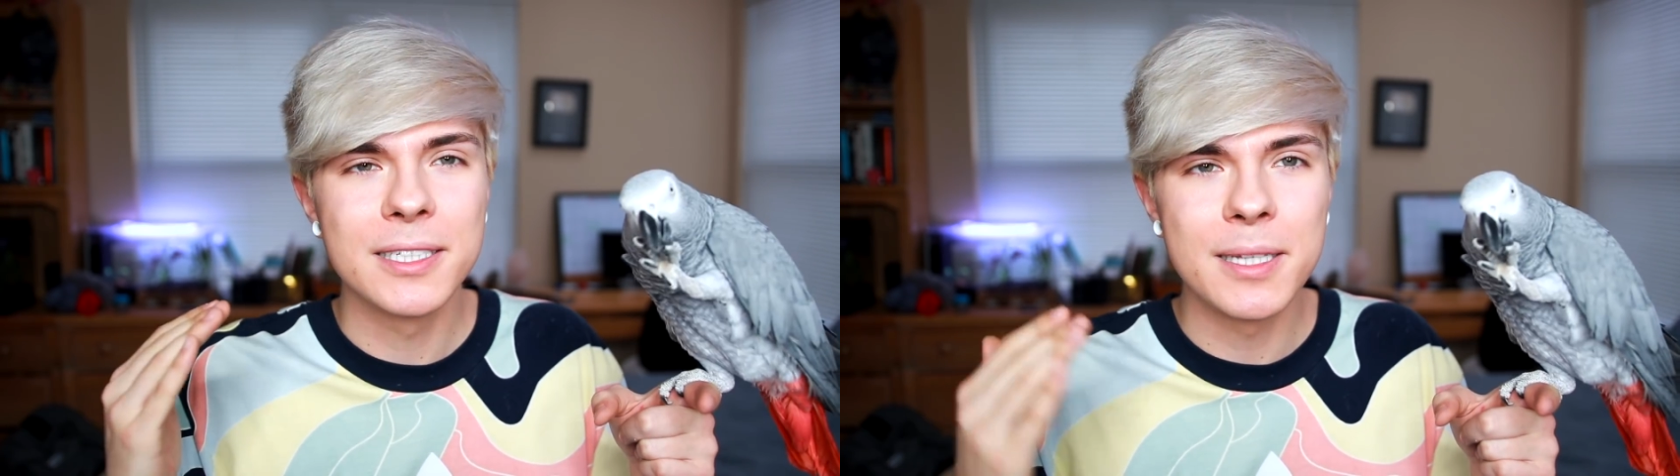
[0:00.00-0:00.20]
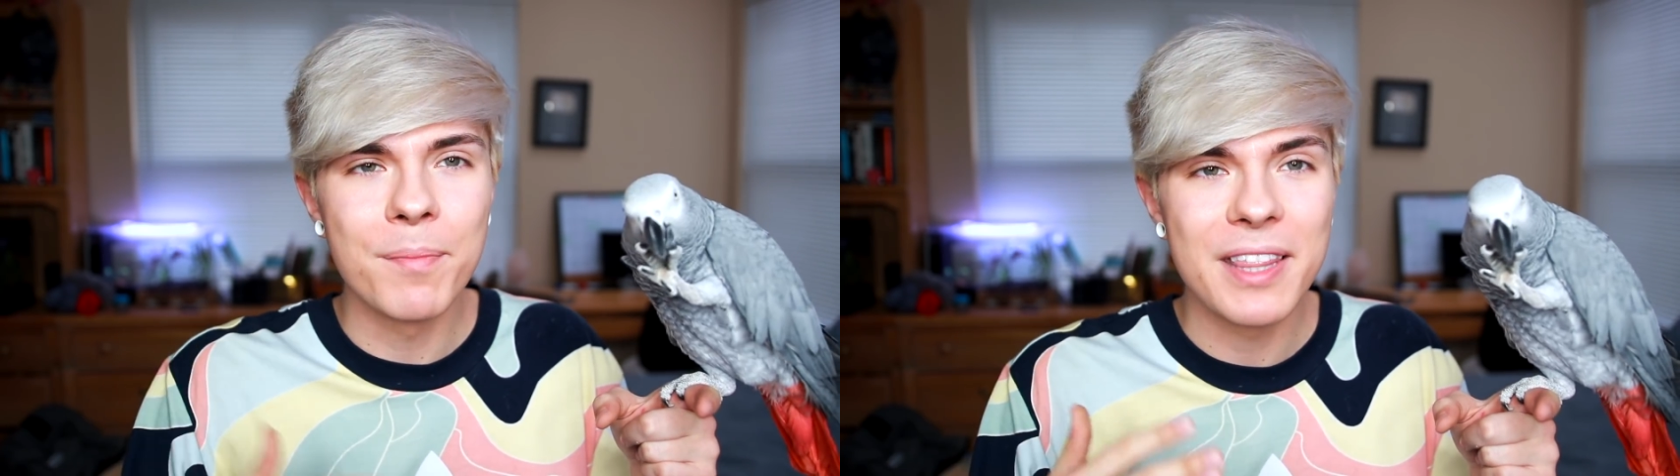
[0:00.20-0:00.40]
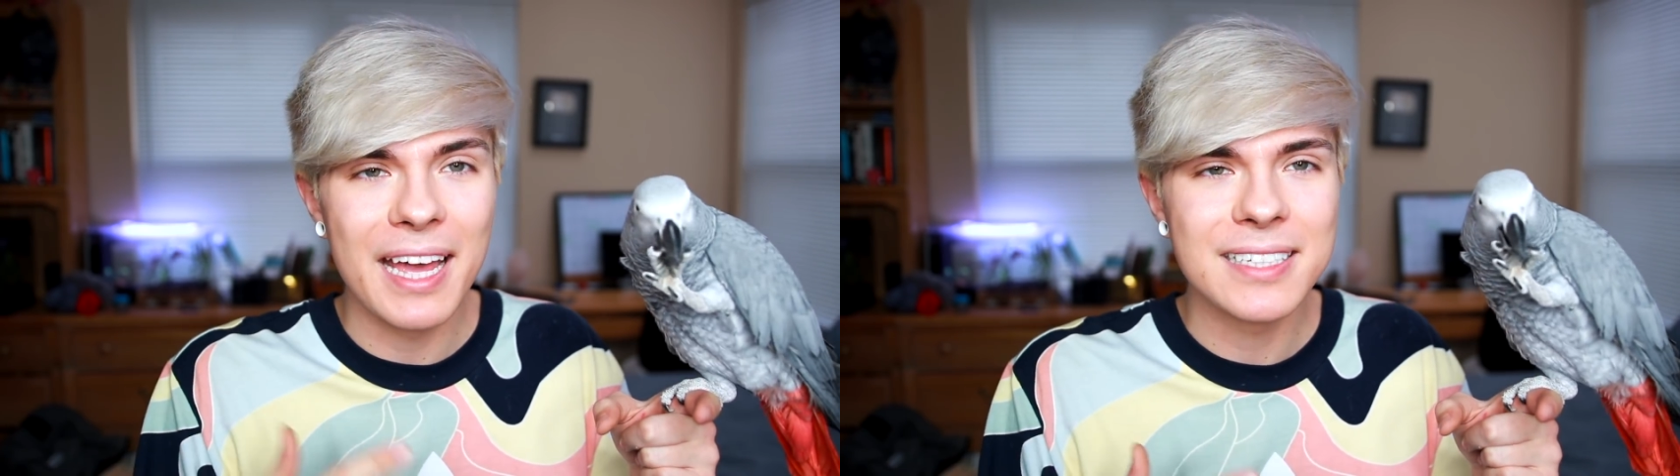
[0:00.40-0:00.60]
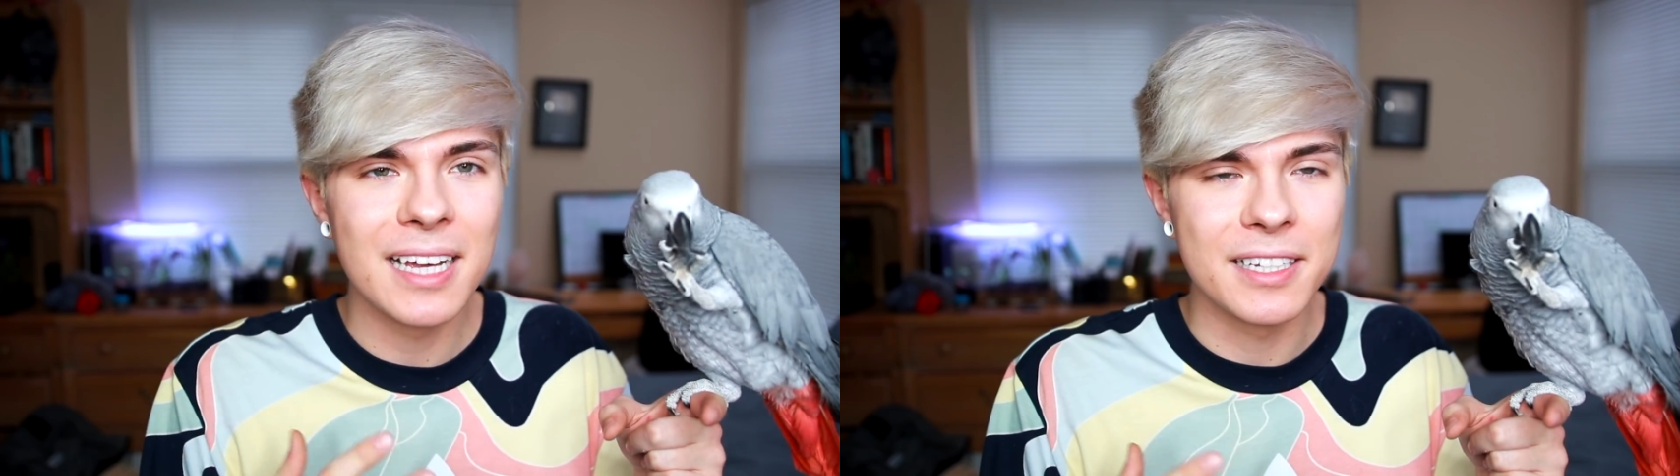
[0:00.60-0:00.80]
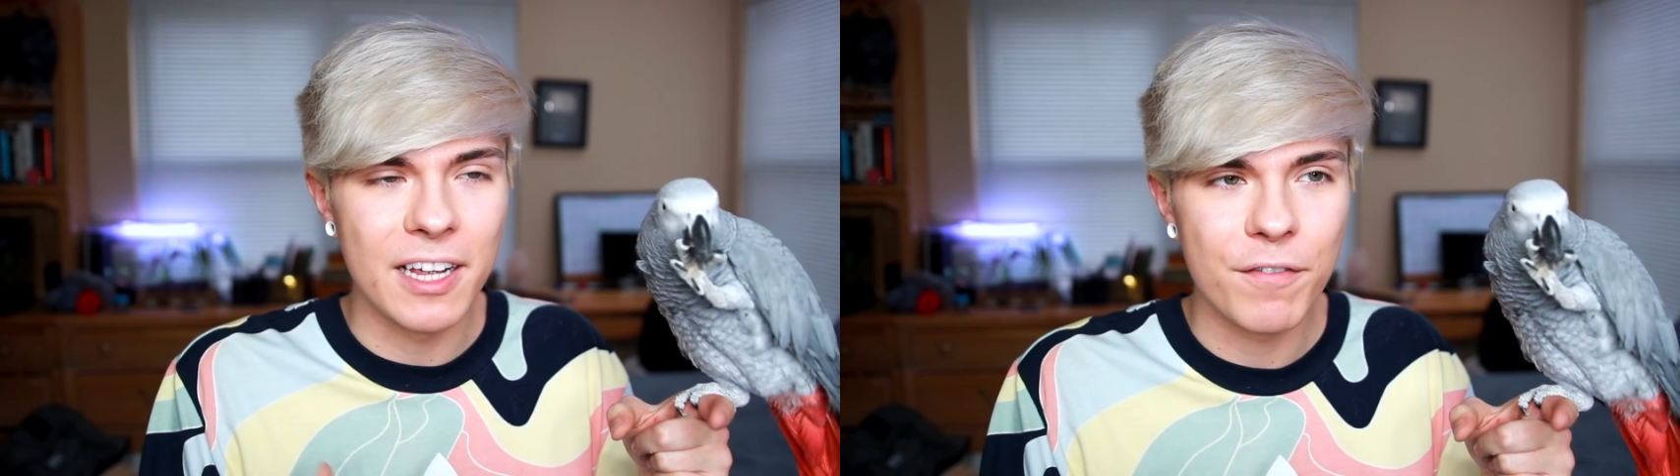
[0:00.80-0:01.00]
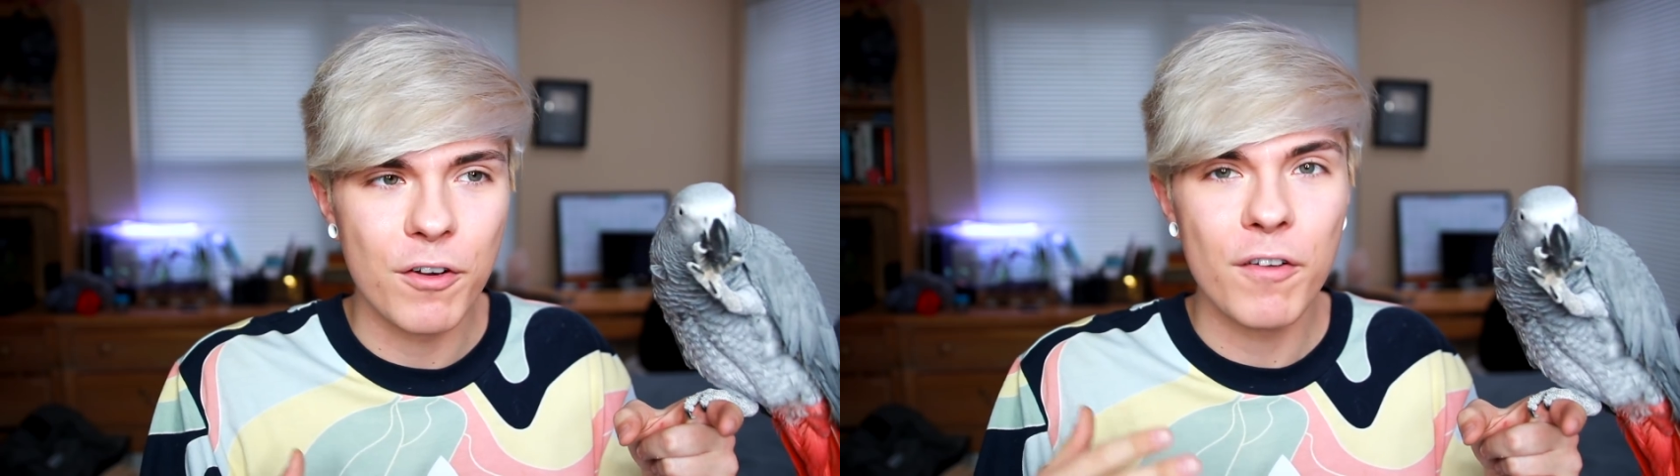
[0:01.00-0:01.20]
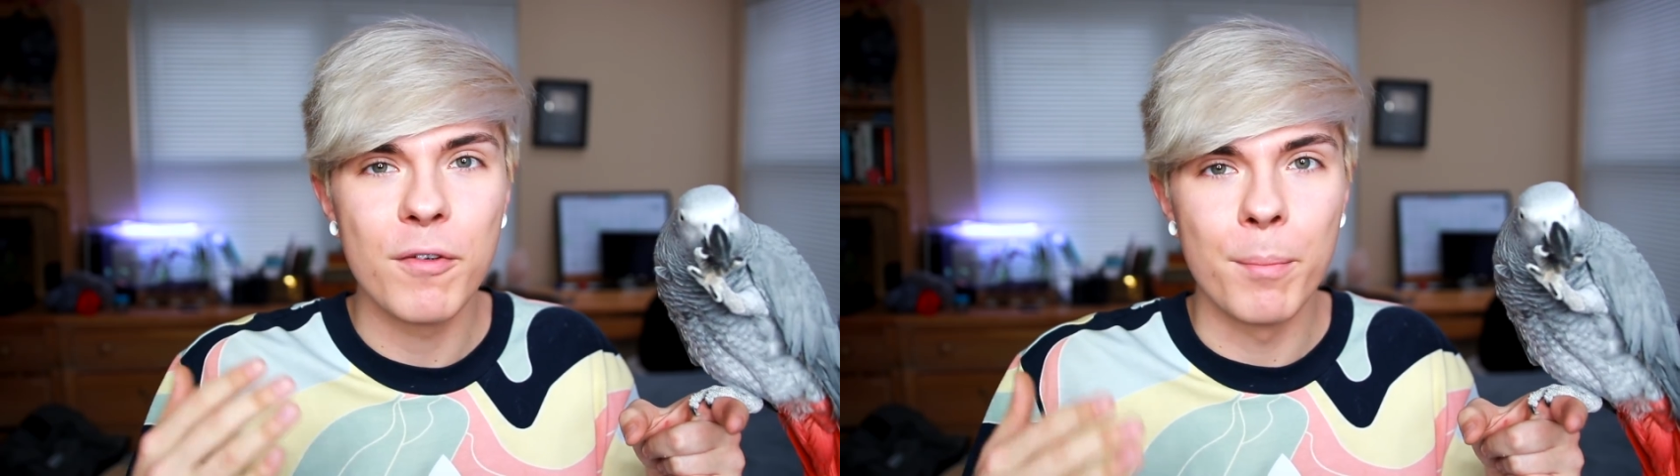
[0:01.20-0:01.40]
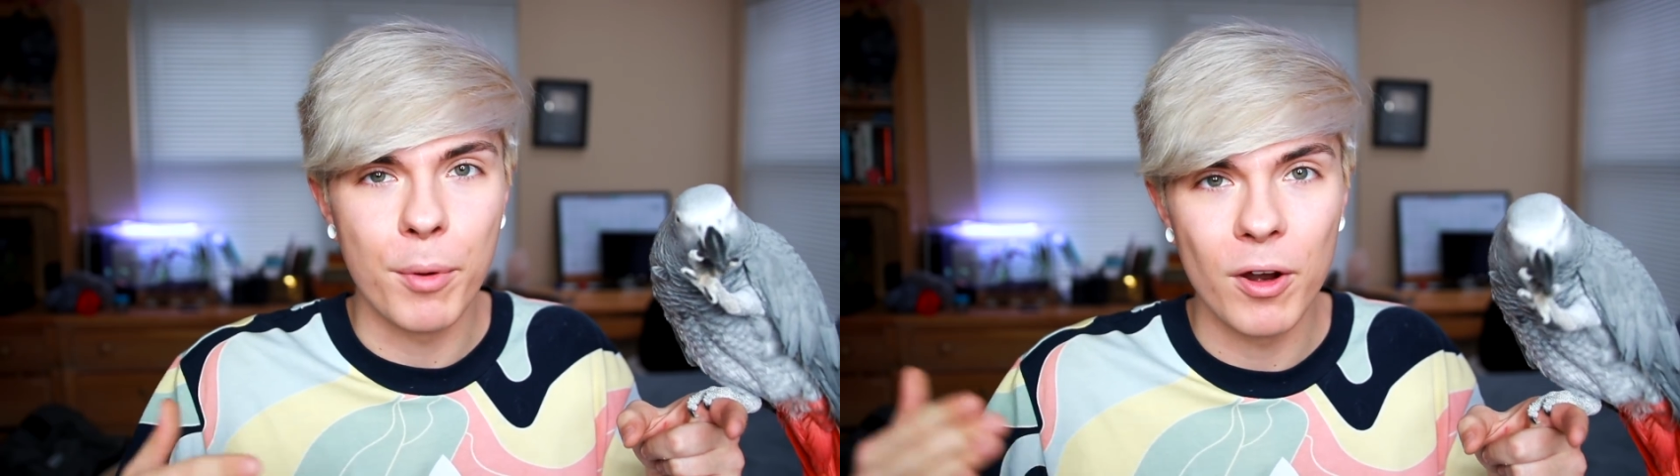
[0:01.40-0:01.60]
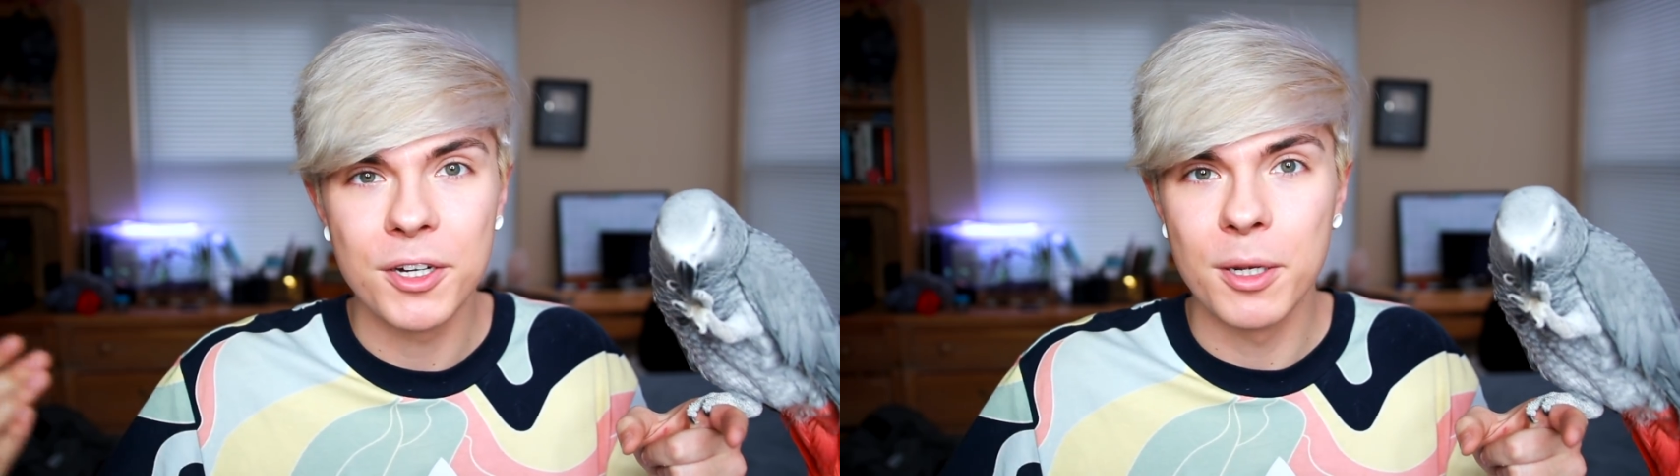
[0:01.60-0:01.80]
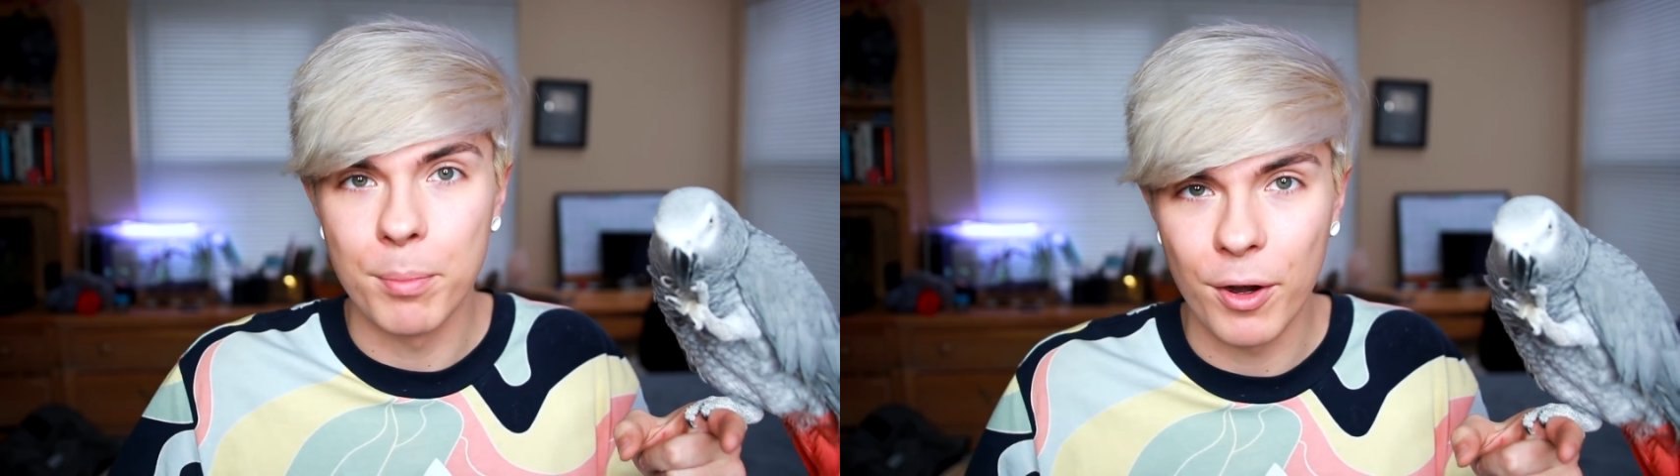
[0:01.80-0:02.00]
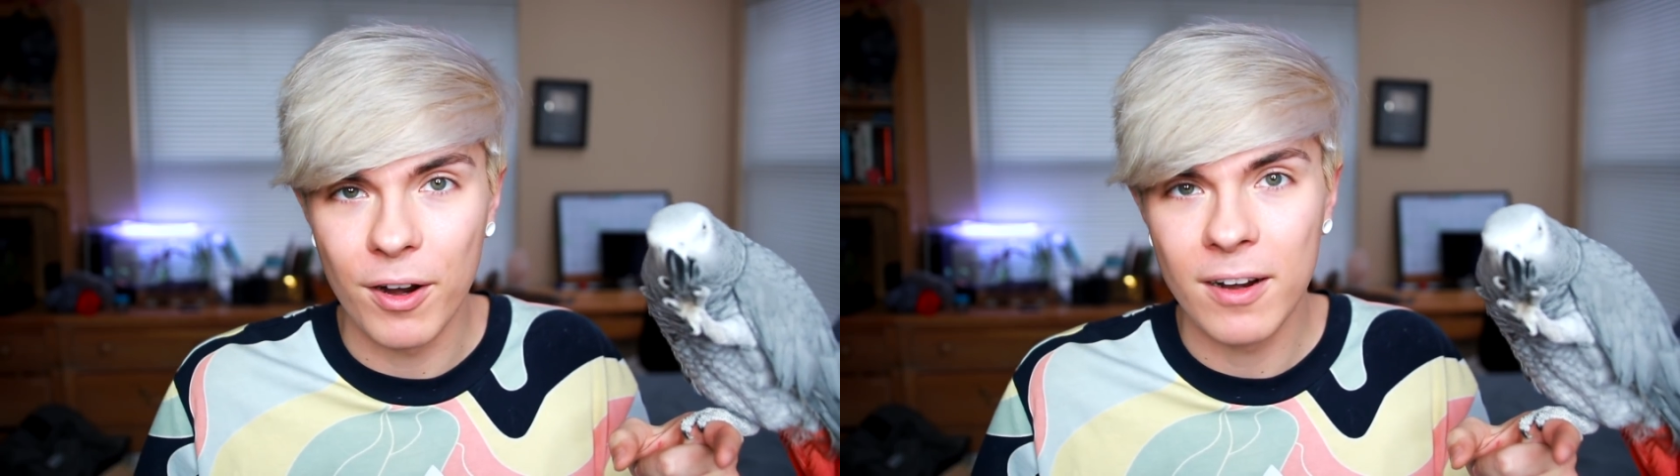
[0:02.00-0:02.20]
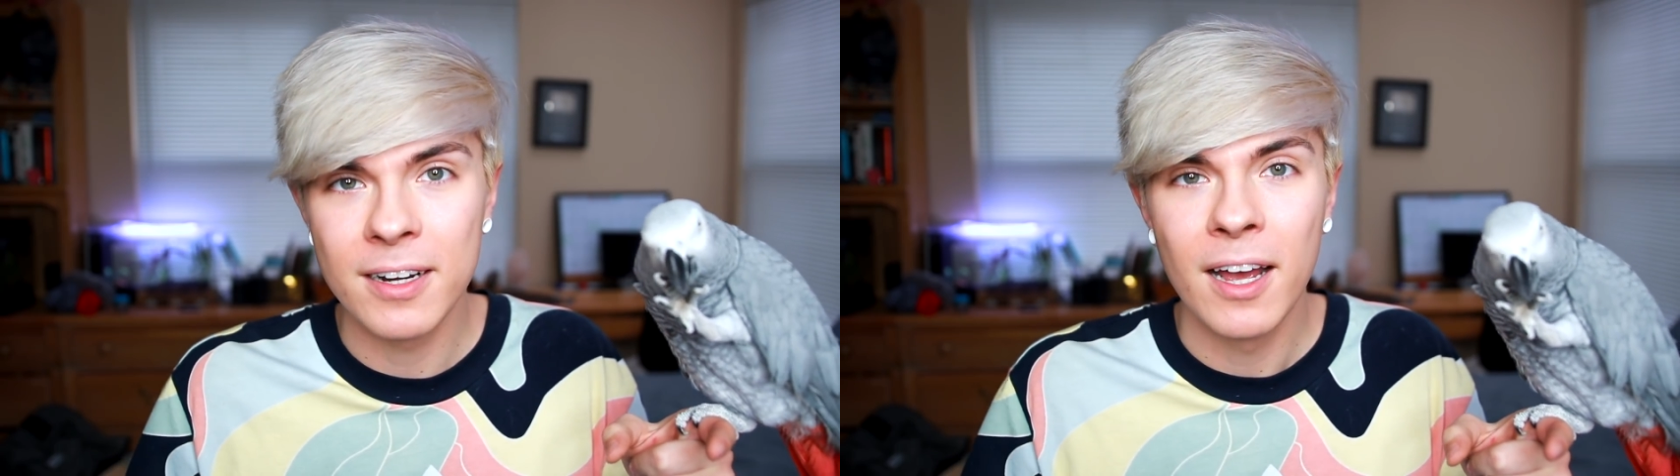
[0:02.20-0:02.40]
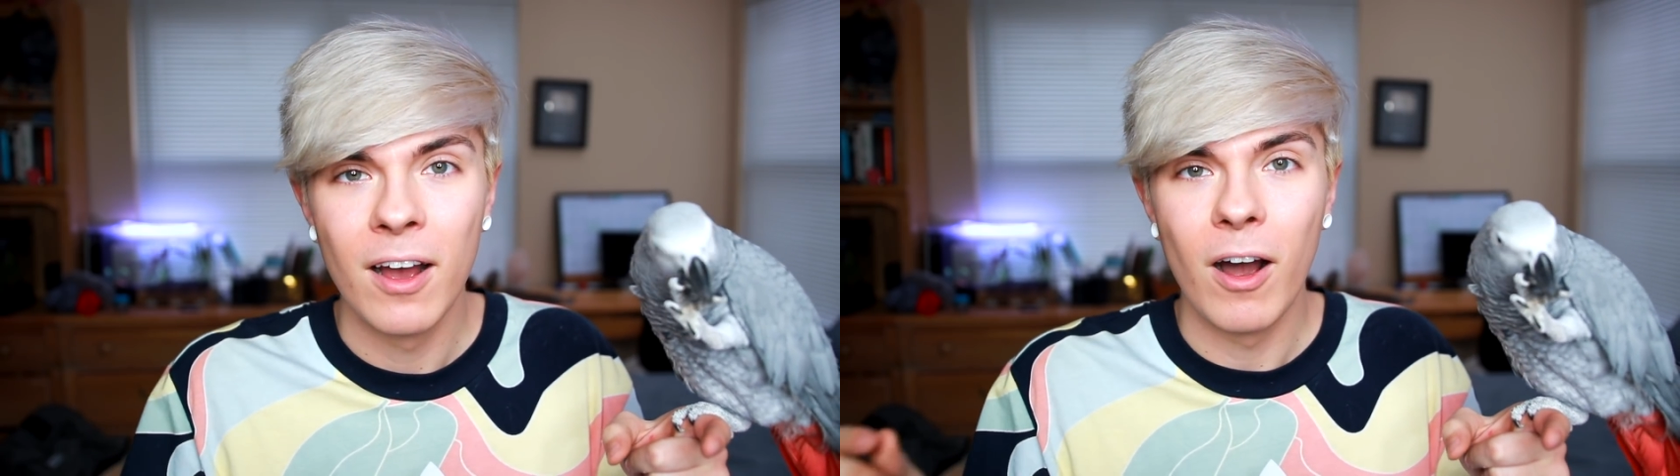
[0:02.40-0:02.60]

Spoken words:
Some things that differ from bird to bird